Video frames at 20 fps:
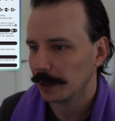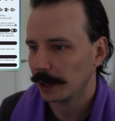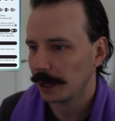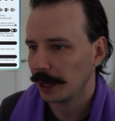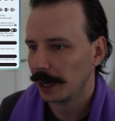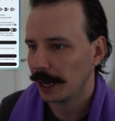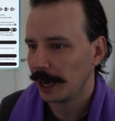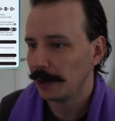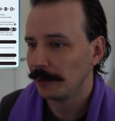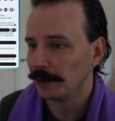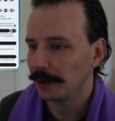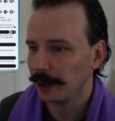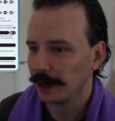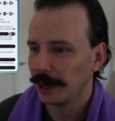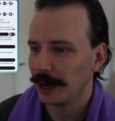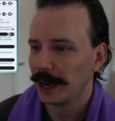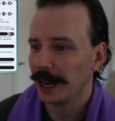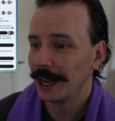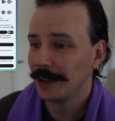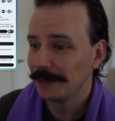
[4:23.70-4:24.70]

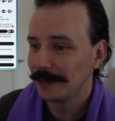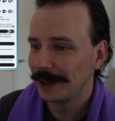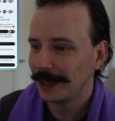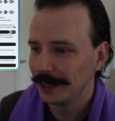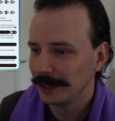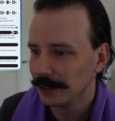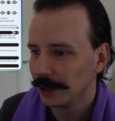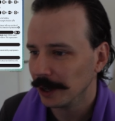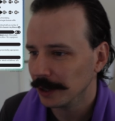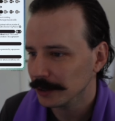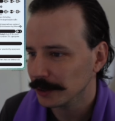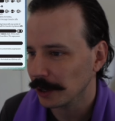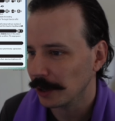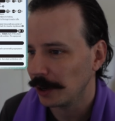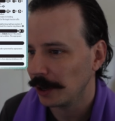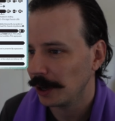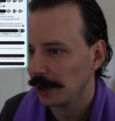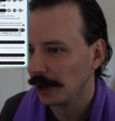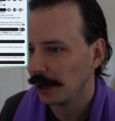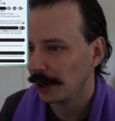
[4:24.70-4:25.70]
If he does,
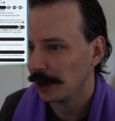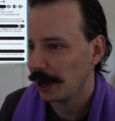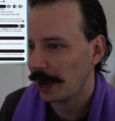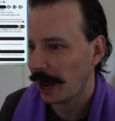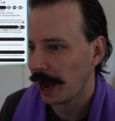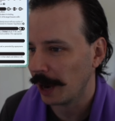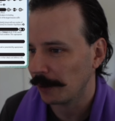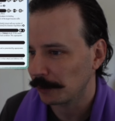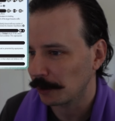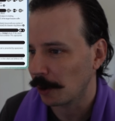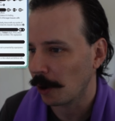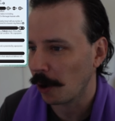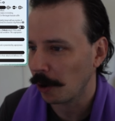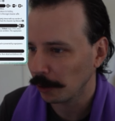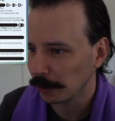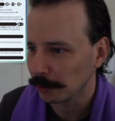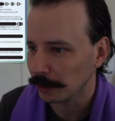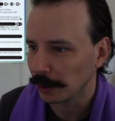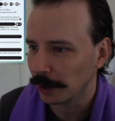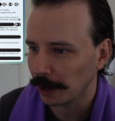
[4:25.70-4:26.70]
after
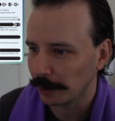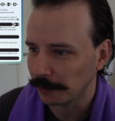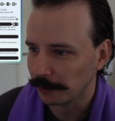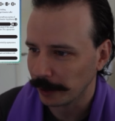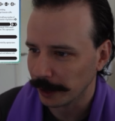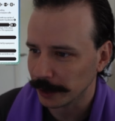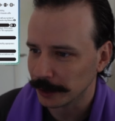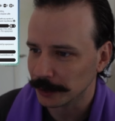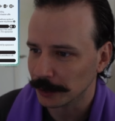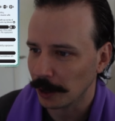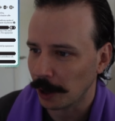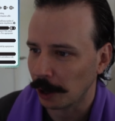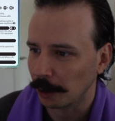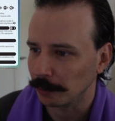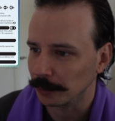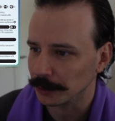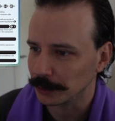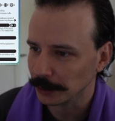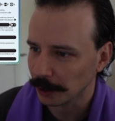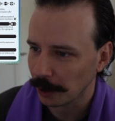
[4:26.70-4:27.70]
all effects are
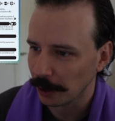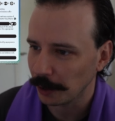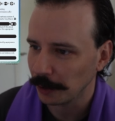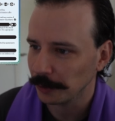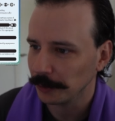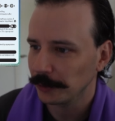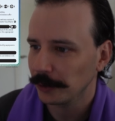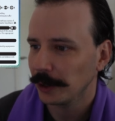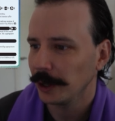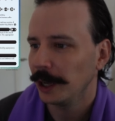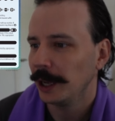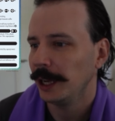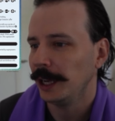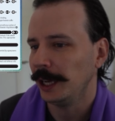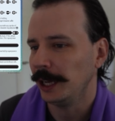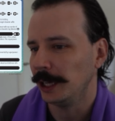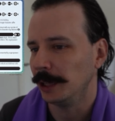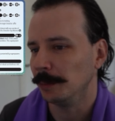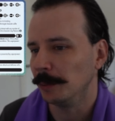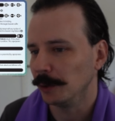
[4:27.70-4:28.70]
resolved,
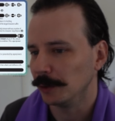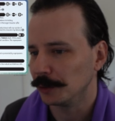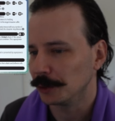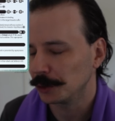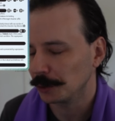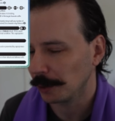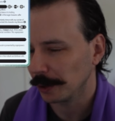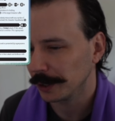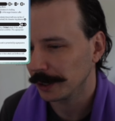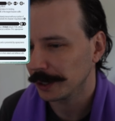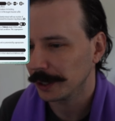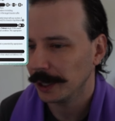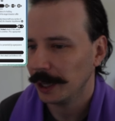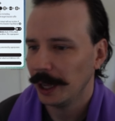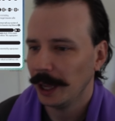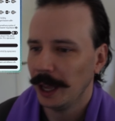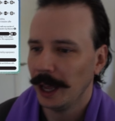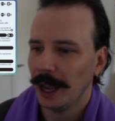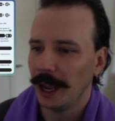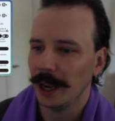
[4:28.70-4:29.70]
he can move short.
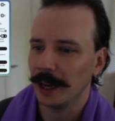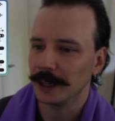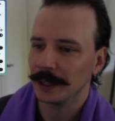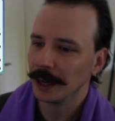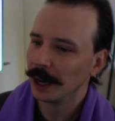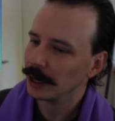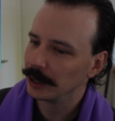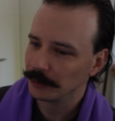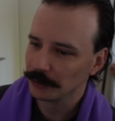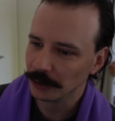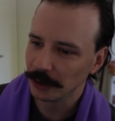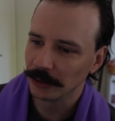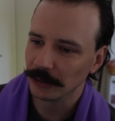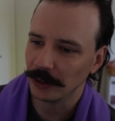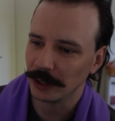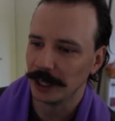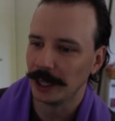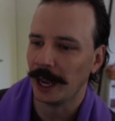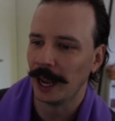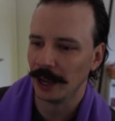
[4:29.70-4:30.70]
It kind of sucks
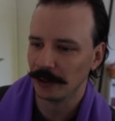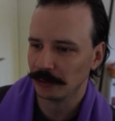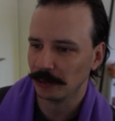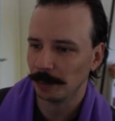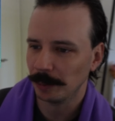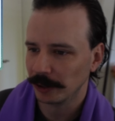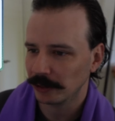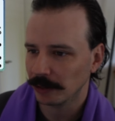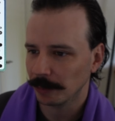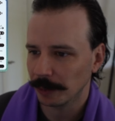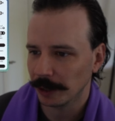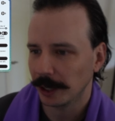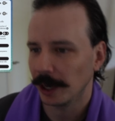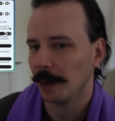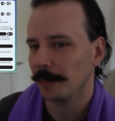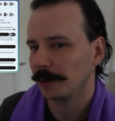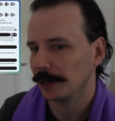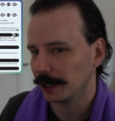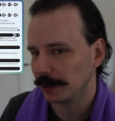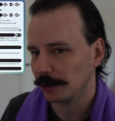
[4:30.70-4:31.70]
that he has to pick something
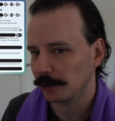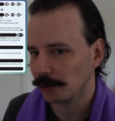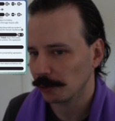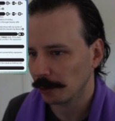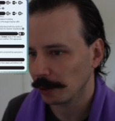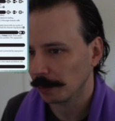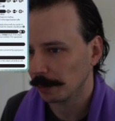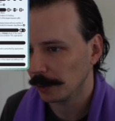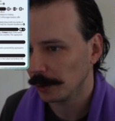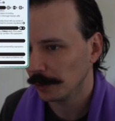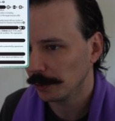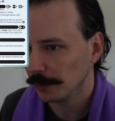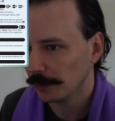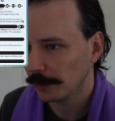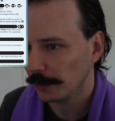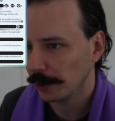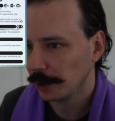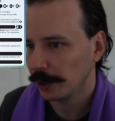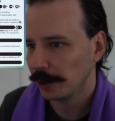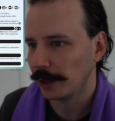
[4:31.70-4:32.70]
up to get the short
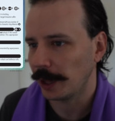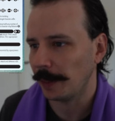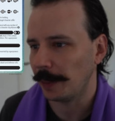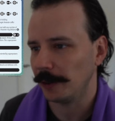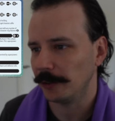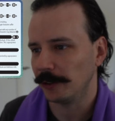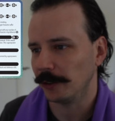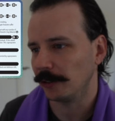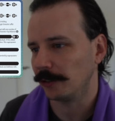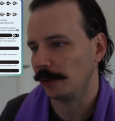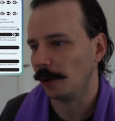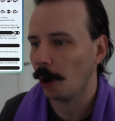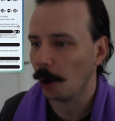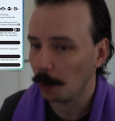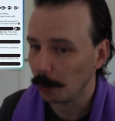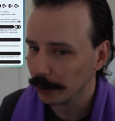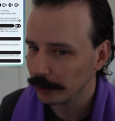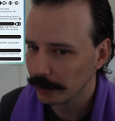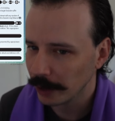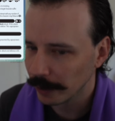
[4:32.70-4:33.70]
move, that this doesn't
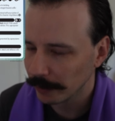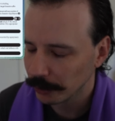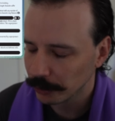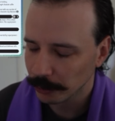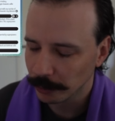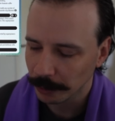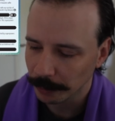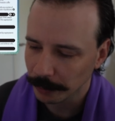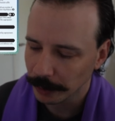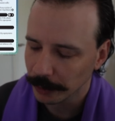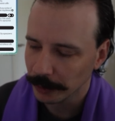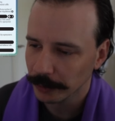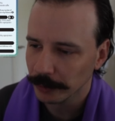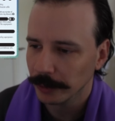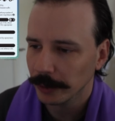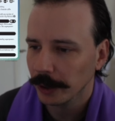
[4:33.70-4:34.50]
always have a short move.